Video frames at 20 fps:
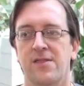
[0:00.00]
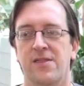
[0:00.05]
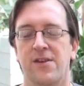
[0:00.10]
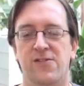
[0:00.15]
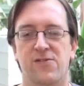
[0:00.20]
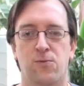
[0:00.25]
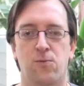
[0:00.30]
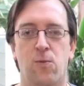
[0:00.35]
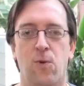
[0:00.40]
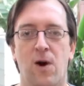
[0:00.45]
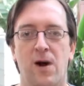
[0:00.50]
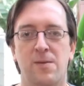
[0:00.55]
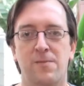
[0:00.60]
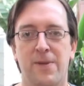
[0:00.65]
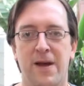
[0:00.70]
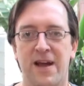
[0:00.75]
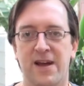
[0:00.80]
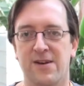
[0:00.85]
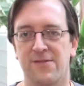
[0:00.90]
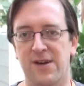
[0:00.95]
There's one
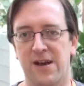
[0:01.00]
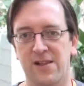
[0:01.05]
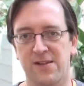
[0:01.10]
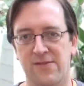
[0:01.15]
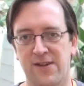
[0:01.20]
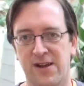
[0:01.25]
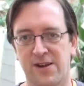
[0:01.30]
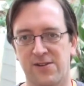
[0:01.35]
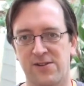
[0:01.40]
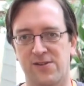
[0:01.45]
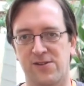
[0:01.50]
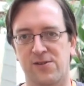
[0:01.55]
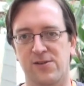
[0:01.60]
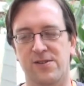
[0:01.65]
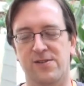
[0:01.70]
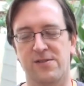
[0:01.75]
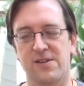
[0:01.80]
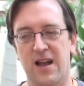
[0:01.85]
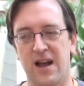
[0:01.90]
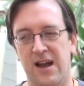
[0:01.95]
bank of elevators, so
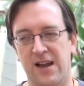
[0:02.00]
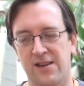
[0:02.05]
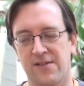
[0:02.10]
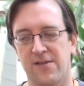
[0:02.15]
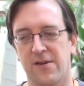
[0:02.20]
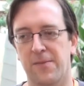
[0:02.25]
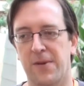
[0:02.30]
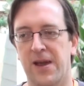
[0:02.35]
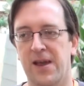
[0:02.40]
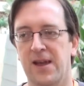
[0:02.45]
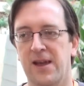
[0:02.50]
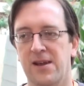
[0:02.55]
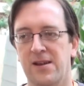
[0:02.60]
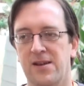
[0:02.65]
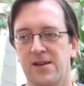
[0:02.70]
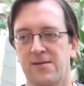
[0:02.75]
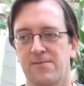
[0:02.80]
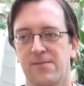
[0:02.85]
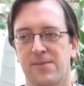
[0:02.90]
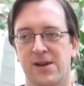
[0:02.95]
it's kind of a
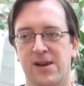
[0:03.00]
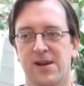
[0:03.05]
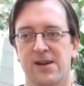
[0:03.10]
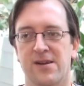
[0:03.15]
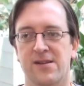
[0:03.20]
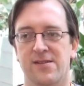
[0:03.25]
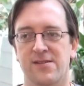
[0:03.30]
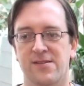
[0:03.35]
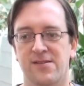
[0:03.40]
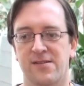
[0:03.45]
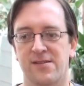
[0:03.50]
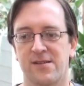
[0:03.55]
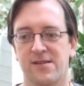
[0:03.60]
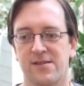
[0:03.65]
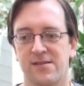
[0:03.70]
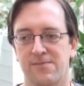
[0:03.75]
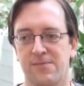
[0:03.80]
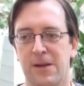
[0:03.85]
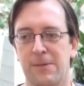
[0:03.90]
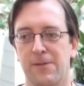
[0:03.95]
pain because
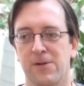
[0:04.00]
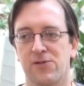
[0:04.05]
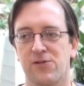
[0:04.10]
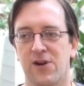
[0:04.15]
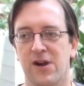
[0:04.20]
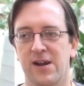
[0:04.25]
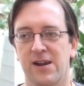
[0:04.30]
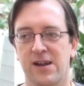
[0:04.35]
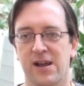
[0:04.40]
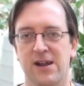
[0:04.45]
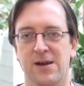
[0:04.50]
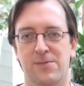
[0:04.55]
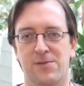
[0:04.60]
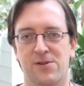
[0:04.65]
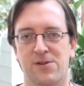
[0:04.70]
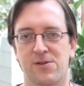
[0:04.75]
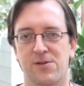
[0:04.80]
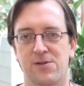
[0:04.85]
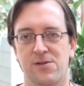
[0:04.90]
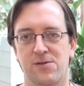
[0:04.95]
people trying to get up
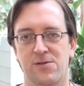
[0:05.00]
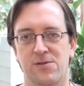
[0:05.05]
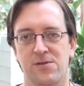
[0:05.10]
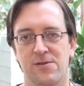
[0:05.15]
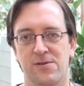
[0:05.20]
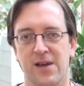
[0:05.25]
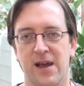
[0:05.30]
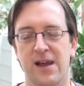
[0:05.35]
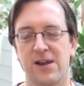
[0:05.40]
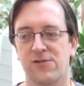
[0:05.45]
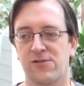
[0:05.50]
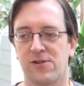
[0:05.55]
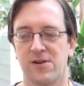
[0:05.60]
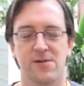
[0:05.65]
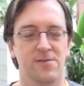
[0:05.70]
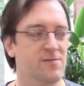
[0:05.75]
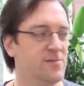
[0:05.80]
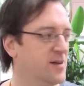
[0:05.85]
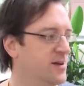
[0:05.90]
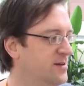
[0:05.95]
to the
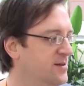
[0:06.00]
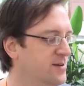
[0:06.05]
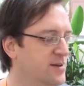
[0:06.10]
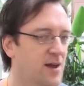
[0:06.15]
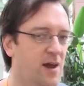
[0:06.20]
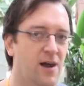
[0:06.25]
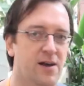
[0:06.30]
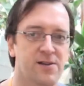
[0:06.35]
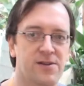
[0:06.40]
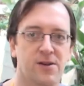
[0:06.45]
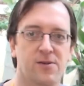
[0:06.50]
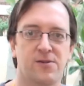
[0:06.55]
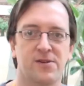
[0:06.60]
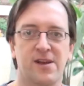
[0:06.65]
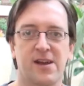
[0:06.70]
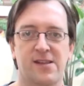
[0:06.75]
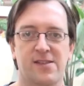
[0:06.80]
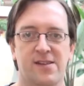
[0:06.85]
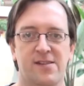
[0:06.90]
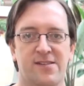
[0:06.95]
atrium that don't
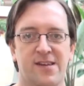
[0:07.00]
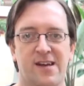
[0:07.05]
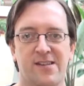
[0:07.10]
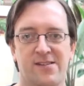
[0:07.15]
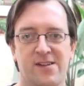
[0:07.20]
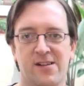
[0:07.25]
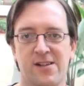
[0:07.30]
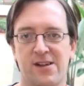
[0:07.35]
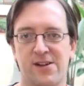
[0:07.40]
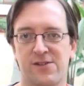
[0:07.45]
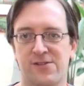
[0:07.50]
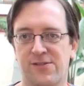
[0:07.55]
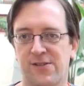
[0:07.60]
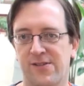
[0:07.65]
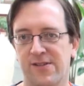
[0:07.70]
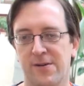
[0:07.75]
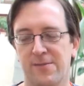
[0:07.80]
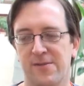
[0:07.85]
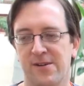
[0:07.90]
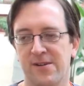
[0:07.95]
take these escalators for
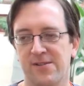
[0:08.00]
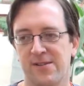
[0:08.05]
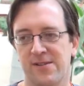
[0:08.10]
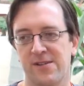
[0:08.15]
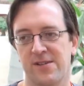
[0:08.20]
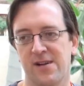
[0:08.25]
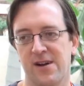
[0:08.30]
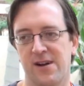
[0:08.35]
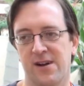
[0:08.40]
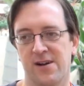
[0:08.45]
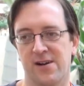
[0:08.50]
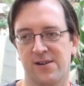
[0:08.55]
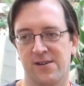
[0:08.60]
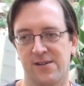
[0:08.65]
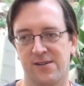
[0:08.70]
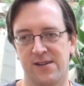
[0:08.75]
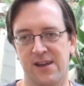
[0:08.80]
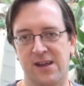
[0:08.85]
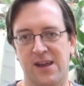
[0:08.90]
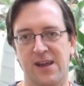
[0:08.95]
some reason are
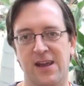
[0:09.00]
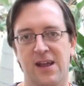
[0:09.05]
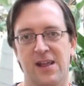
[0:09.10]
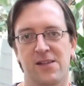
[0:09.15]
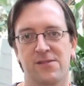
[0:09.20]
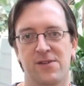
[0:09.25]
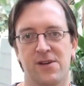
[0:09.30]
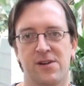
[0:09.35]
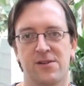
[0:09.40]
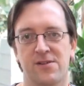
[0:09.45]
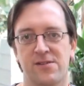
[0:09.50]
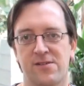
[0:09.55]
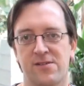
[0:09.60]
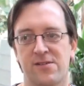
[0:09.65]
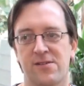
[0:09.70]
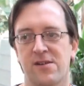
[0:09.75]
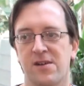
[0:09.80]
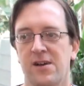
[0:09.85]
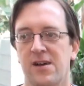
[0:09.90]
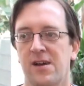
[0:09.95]
taking
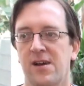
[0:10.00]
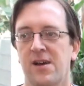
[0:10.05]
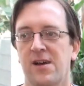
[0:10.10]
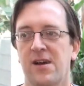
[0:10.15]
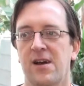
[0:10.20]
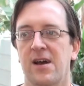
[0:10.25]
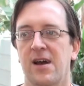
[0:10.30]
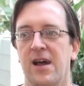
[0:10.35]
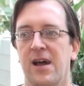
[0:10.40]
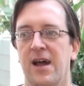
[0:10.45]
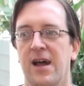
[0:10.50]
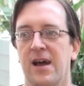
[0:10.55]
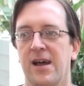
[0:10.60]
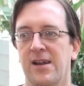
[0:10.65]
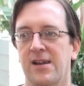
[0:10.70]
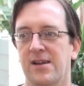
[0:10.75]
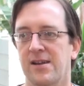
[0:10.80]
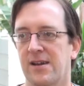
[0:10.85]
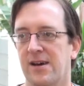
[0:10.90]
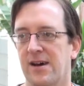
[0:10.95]
elevators.
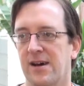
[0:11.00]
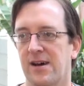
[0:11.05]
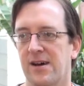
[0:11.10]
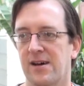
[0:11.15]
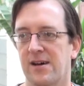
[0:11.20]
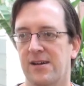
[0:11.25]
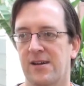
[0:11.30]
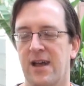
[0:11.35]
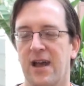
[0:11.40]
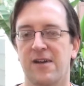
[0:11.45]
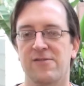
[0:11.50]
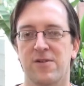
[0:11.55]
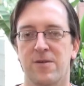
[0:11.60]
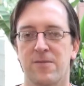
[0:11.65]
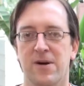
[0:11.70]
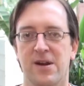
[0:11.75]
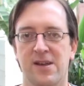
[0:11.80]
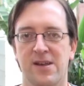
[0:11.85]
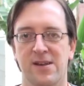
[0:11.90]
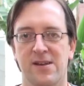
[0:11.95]
And
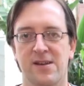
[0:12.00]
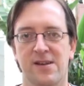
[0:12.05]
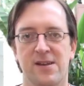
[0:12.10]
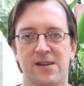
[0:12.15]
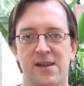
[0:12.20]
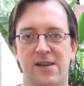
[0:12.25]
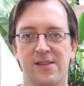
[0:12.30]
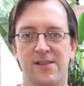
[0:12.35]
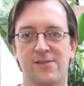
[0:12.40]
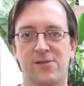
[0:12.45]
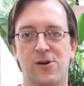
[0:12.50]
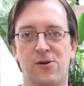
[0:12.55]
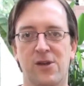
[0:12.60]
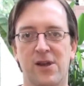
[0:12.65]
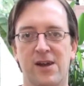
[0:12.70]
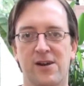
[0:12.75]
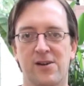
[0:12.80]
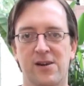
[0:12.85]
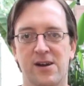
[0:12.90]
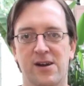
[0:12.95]
everybody in this whole
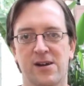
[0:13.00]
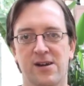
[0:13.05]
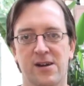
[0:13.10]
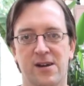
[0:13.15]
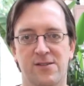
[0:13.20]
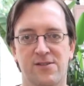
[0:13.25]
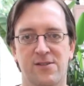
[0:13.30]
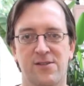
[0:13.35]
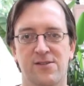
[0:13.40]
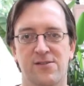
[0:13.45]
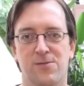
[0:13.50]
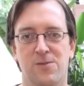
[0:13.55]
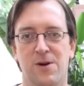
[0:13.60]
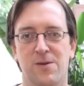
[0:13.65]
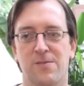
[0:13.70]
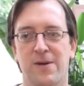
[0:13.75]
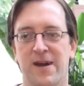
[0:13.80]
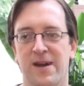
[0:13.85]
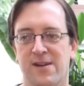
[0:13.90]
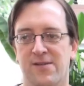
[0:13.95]
area has to use
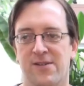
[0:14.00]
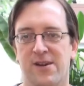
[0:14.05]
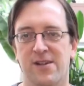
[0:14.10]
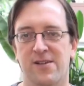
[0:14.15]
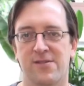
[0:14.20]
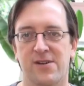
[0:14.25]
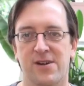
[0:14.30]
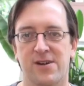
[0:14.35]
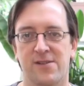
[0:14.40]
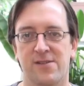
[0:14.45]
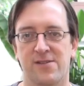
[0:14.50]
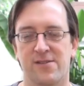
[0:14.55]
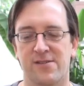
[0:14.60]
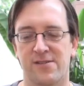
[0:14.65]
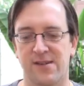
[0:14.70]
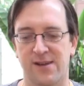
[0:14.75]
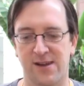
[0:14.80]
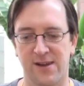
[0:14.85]
one bank of elevators.